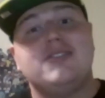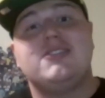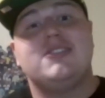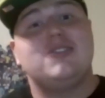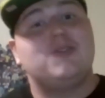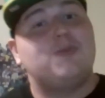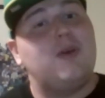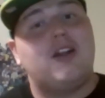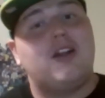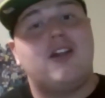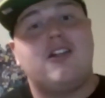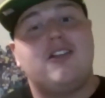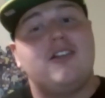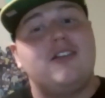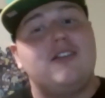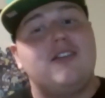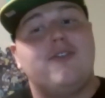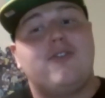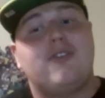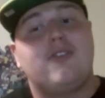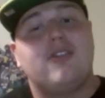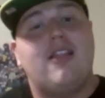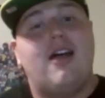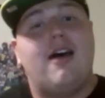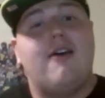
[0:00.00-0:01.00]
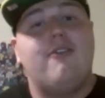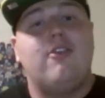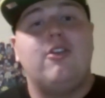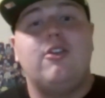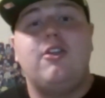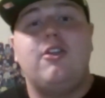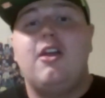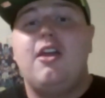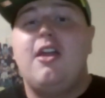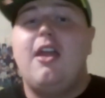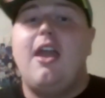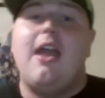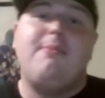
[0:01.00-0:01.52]
Brunson's been on a different
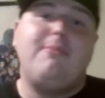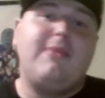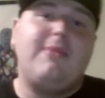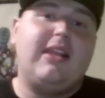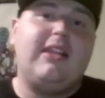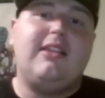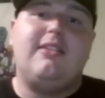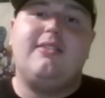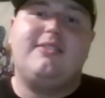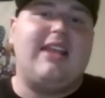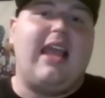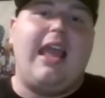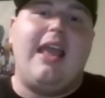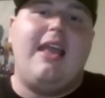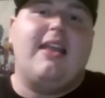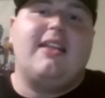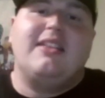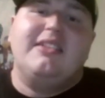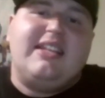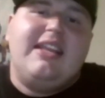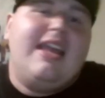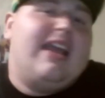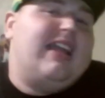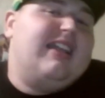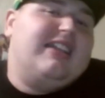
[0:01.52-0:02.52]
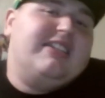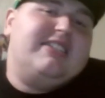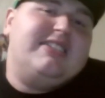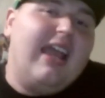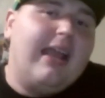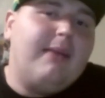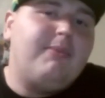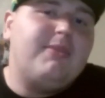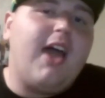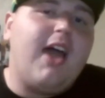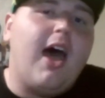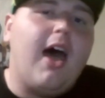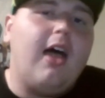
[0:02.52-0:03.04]
level. I mean, and, and it's
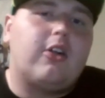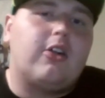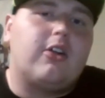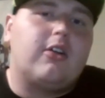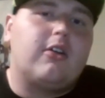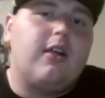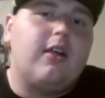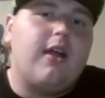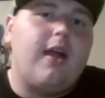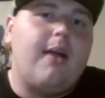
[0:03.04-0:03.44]
Dame Dollar.